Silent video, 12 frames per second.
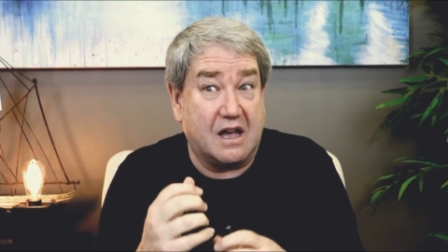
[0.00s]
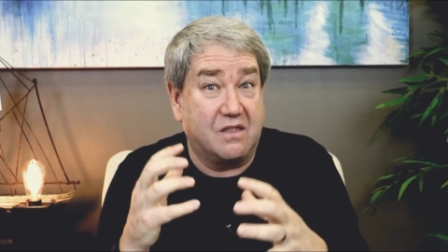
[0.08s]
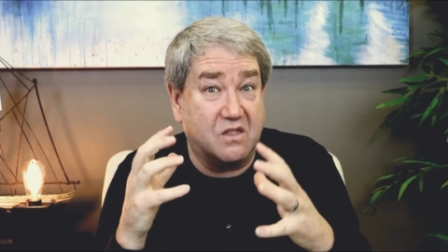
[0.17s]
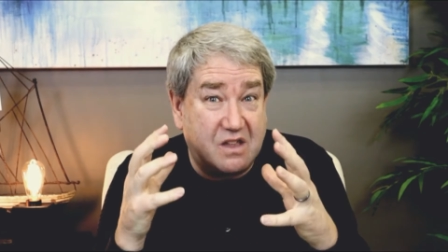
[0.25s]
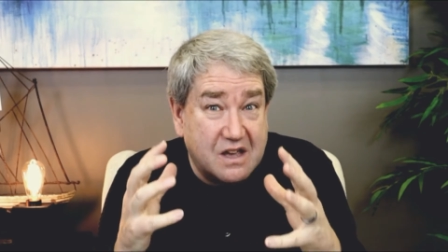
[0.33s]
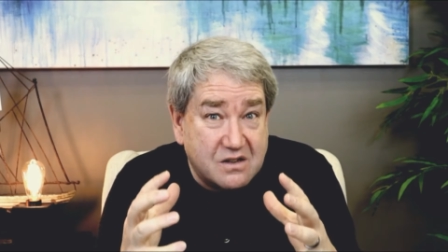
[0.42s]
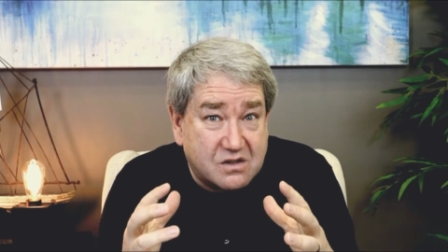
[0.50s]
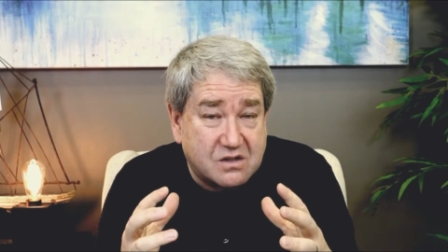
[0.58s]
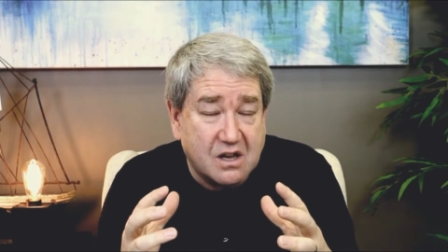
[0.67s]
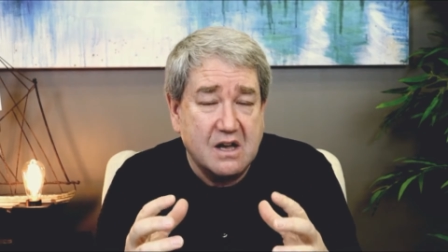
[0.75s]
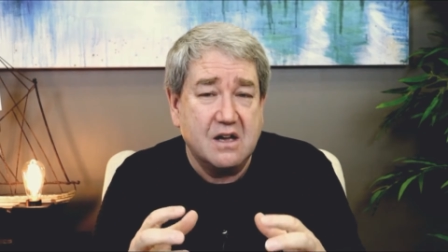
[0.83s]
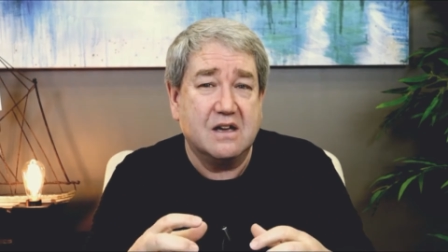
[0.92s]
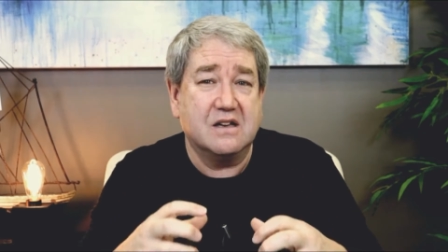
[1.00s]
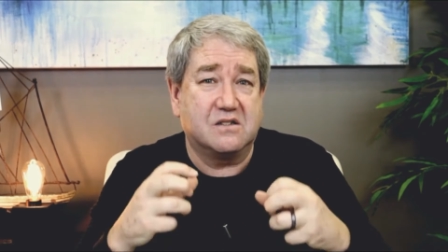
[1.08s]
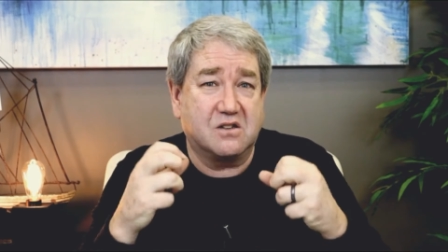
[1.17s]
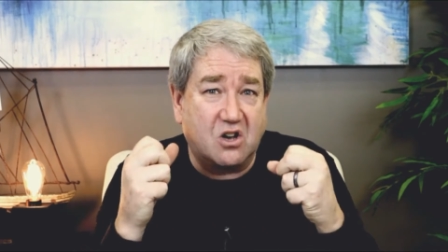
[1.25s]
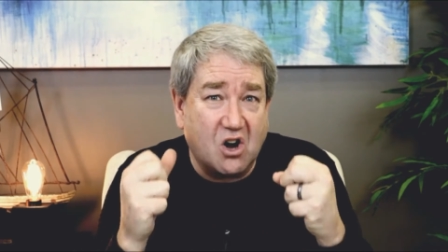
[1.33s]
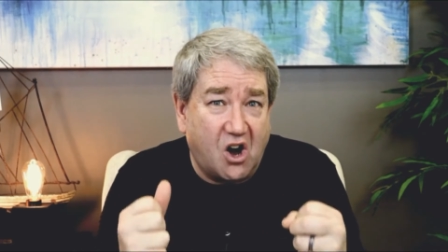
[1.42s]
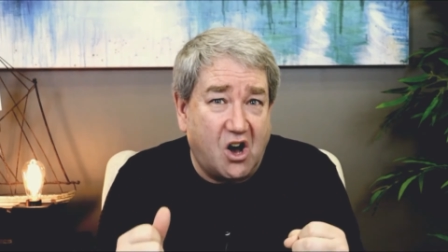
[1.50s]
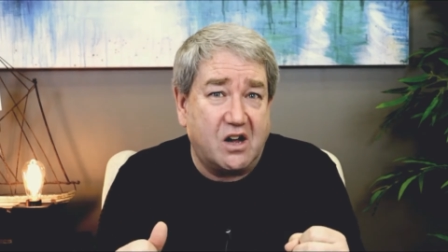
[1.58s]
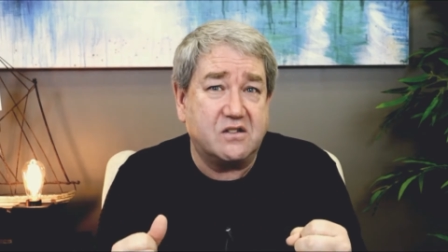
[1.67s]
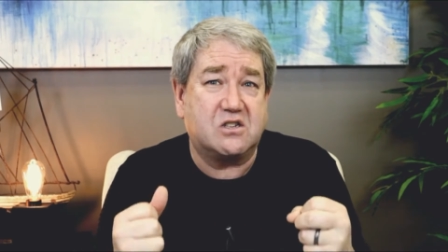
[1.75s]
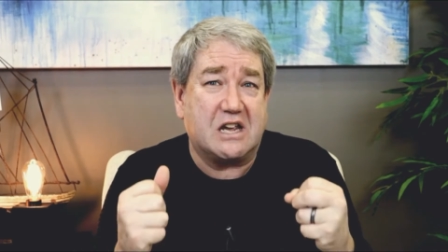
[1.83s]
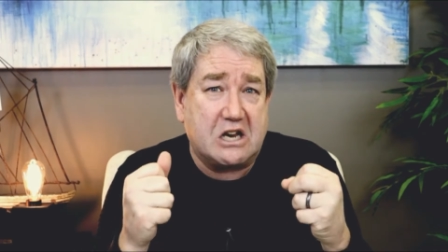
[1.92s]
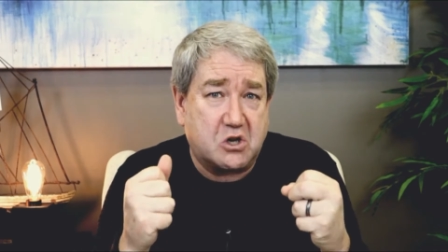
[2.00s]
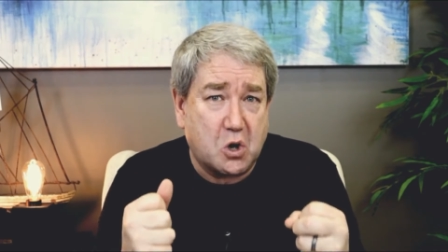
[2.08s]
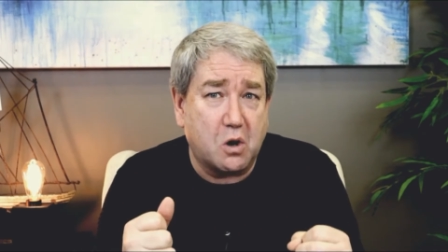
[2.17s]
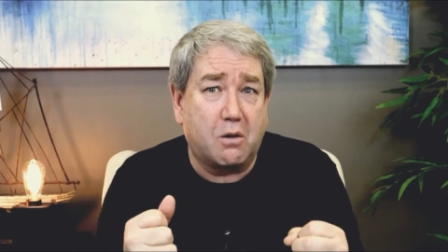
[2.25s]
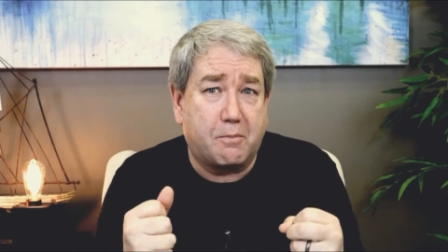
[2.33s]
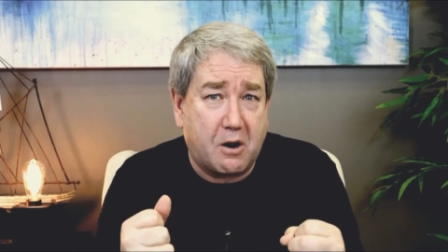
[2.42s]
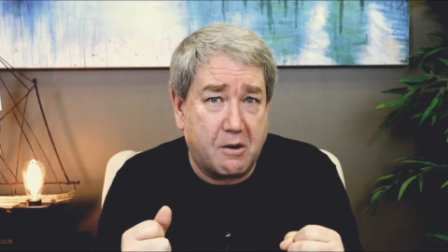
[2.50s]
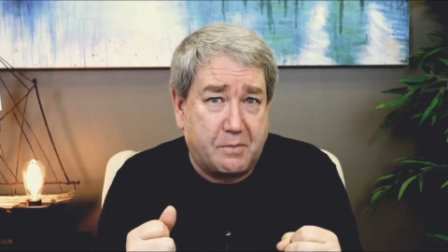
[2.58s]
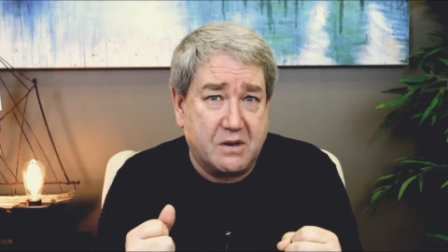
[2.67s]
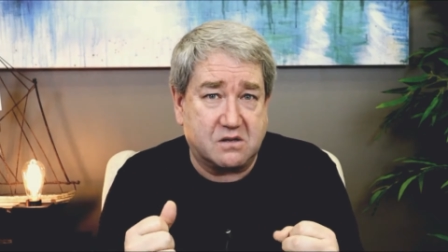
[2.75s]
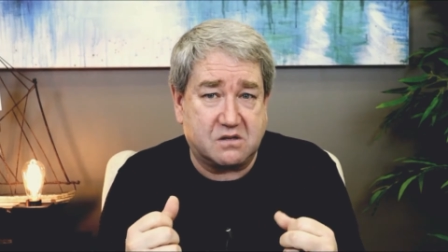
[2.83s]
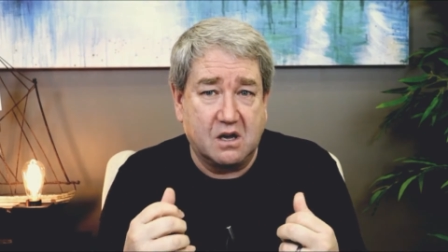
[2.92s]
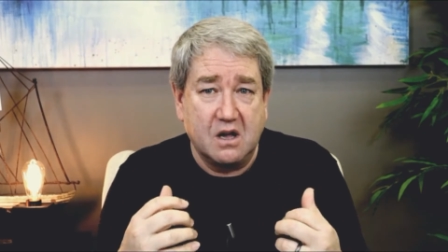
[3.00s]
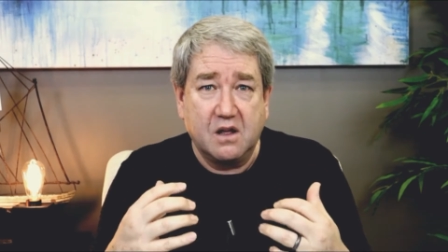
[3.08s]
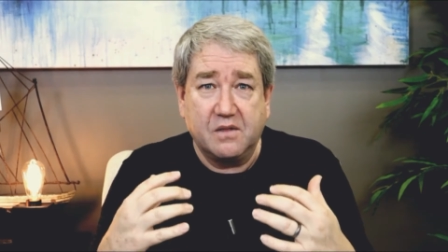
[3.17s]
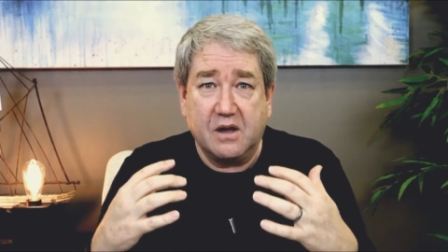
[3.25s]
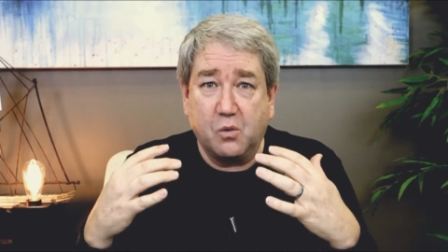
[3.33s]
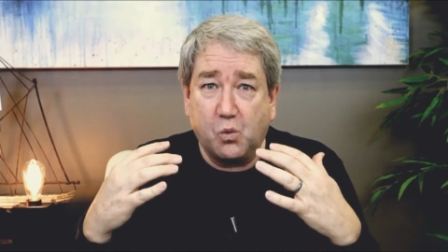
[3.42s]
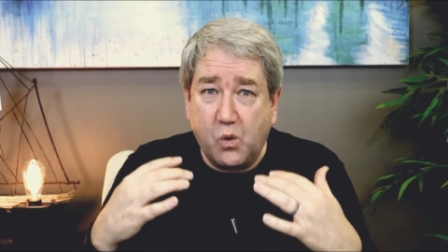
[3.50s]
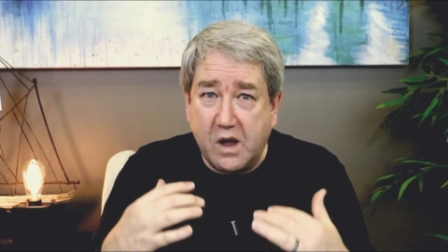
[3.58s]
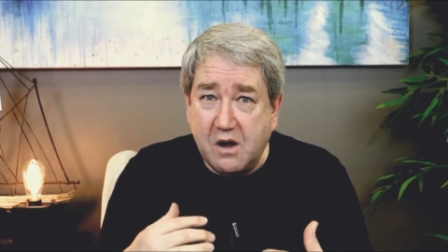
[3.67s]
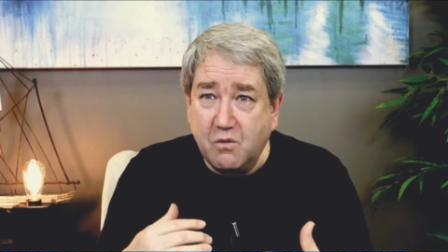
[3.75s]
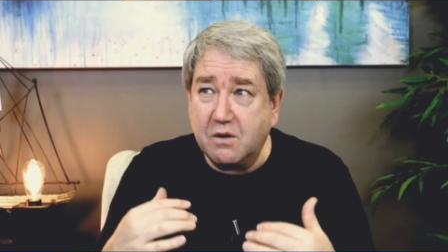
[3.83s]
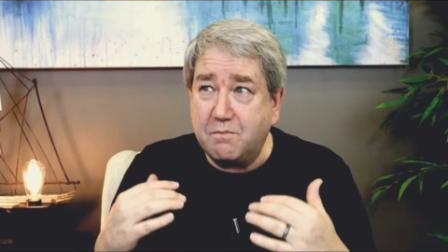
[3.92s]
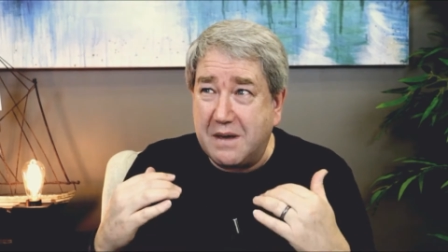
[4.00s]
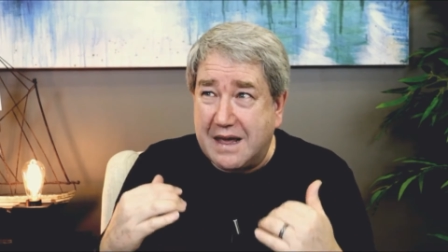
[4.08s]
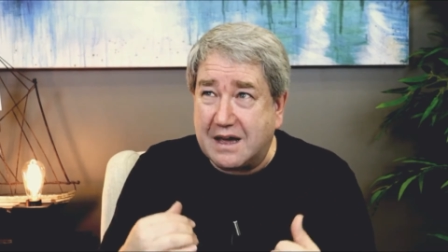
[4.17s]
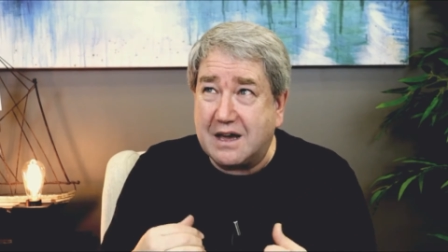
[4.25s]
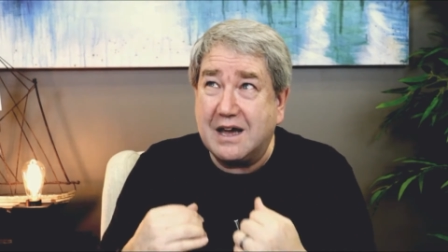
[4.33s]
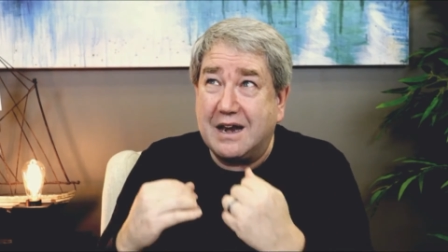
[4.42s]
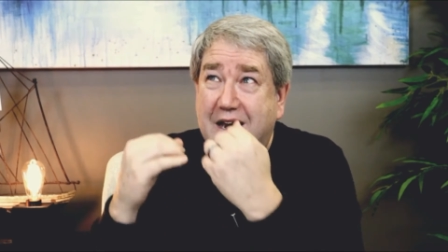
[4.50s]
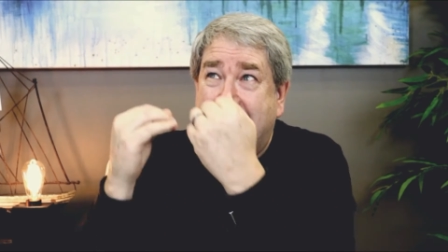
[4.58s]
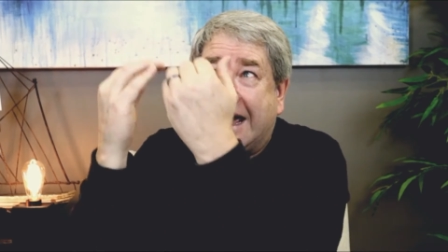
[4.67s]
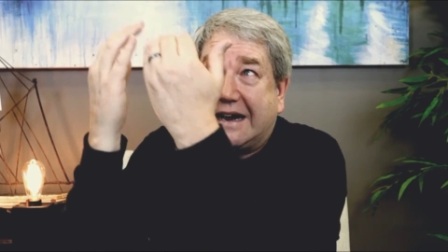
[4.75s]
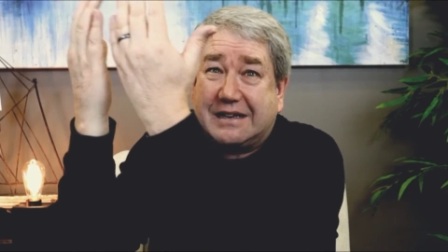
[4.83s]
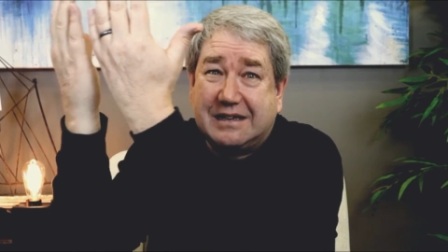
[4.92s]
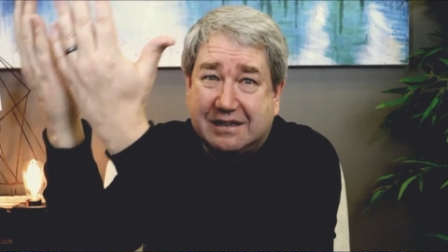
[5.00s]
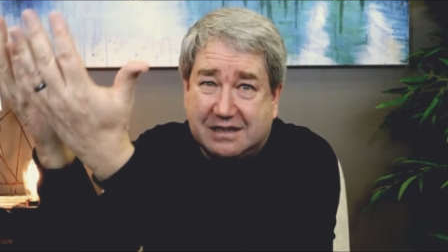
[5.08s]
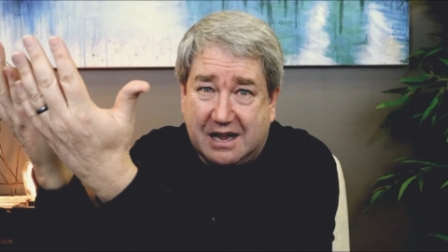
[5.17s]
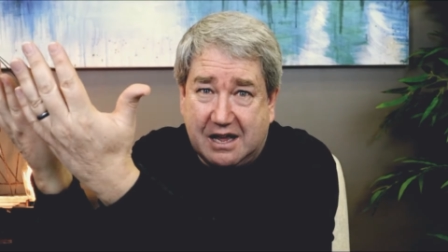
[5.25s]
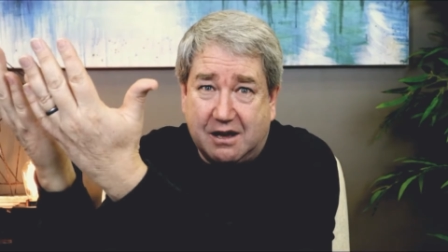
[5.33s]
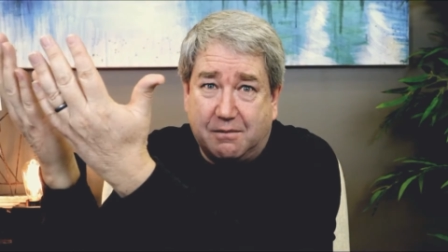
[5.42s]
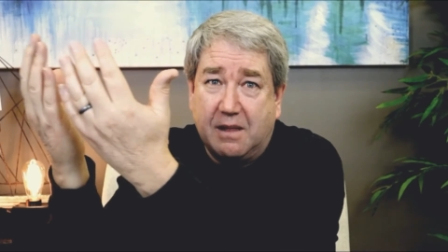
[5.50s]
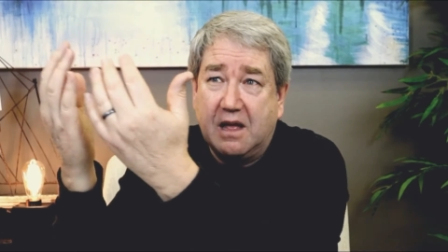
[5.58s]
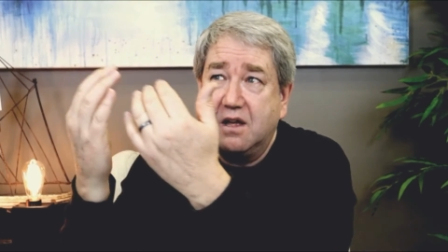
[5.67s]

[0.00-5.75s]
And this is God's eternal purpose that we would be connected to Him,